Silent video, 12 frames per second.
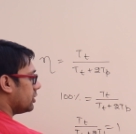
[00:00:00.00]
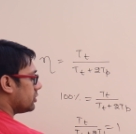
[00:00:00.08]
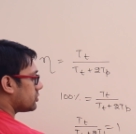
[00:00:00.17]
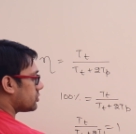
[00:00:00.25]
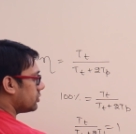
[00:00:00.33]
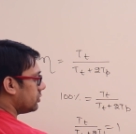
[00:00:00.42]

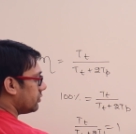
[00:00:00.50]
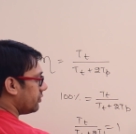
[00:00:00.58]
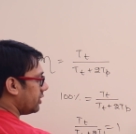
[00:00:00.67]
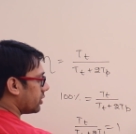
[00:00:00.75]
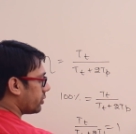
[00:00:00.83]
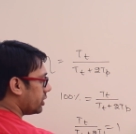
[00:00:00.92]
So
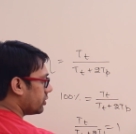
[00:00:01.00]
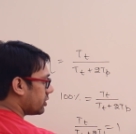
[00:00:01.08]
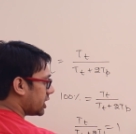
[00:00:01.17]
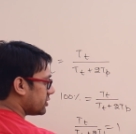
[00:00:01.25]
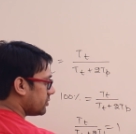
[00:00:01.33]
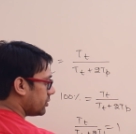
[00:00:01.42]
we are going to
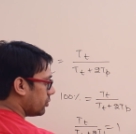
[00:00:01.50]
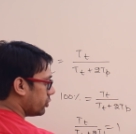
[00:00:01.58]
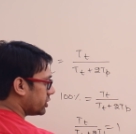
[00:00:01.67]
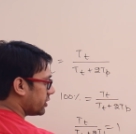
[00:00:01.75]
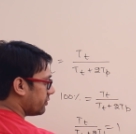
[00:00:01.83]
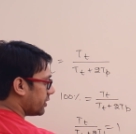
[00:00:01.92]
transmit more
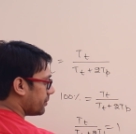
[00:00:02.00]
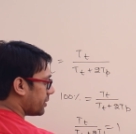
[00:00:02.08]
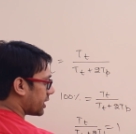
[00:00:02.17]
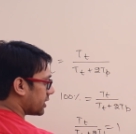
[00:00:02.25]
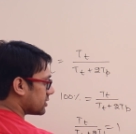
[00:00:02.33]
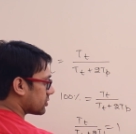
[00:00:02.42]
than one
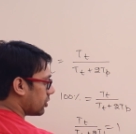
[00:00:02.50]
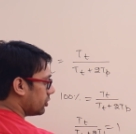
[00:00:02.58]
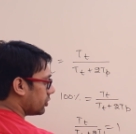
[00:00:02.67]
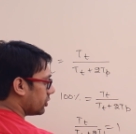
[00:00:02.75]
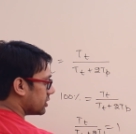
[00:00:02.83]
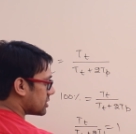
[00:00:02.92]
packets
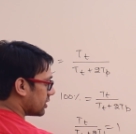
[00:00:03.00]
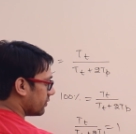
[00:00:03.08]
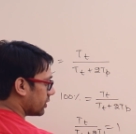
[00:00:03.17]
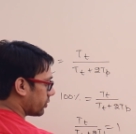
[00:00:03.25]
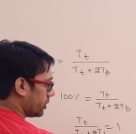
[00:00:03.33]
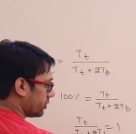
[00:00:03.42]
continuously. We
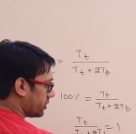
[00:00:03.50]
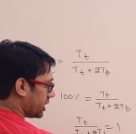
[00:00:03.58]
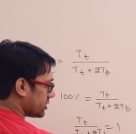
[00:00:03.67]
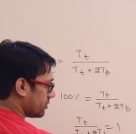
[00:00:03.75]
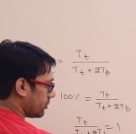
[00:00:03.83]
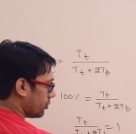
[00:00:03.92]
are going to
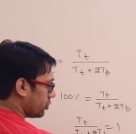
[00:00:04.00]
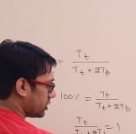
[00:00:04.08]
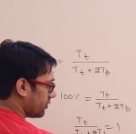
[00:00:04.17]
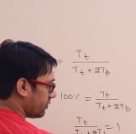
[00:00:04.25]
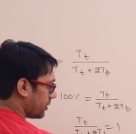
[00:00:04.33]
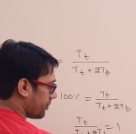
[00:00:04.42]
transmit more
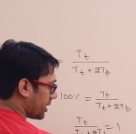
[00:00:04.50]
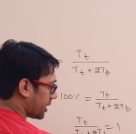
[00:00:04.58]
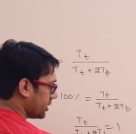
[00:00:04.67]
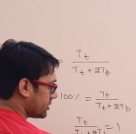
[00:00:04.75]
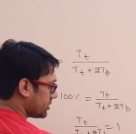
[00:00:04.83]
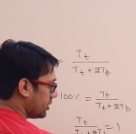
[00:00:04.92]
than one
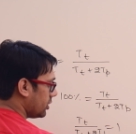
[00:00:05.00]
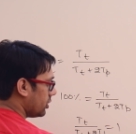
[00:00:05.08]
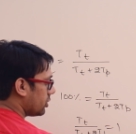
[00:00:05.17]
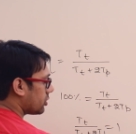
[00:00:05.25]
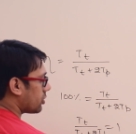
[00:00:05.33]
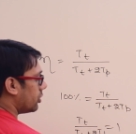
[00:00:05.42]
packets
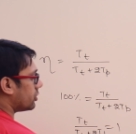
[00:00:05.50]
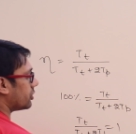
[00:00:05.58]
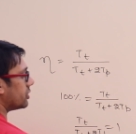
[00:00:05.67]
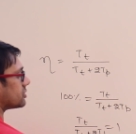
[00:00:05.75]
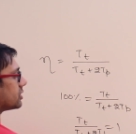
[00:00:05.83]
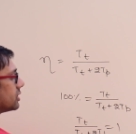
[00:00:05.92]

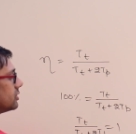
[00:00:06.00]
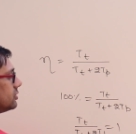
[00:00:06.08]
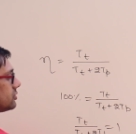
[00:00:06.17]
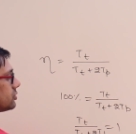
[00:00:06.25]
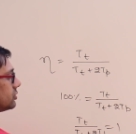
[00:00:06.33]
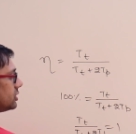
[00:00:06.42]
continuously.
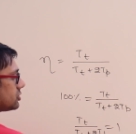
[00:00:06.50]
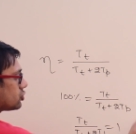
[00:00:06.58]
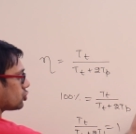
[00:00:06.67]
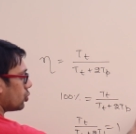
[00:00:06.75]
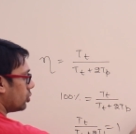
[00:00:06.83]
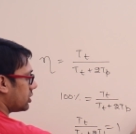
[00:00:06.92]
So this
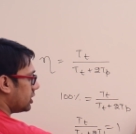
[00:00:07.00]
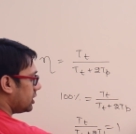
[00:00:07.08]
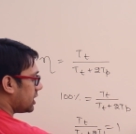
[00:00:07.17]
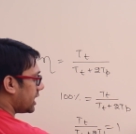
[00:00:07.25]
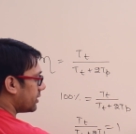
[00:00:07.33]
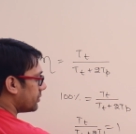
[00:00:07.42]
total
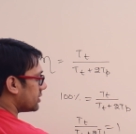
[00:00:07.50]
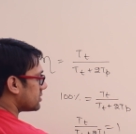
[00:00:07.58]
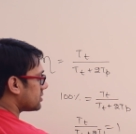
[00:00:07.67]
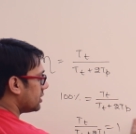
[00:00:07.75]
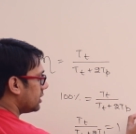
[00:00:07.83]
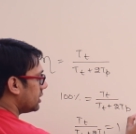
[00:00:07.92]
time
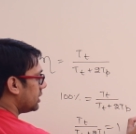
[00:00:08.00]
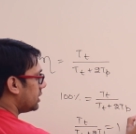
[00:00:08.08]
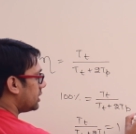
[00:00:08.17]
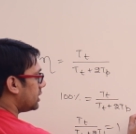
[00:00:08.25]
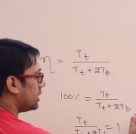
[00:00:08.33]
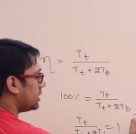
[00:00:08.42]
is
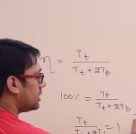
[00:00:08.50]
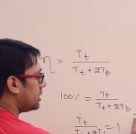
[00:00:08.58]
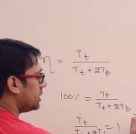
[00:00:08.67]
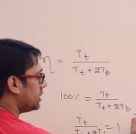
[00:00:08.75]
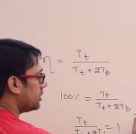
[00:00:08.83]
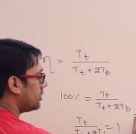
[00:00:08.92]
T
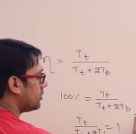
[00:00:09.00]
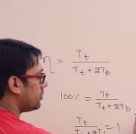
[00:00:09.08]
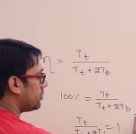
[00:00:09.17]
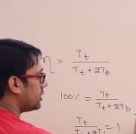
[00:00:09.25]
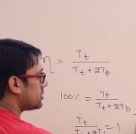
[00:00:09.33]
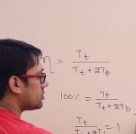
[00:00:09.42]
T
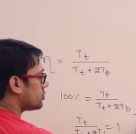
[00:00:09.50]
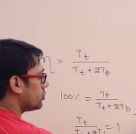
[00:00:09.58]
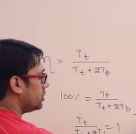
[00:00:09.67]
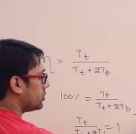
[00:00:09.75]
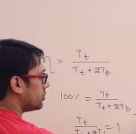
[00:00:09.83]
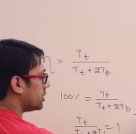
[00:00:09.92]
plus two into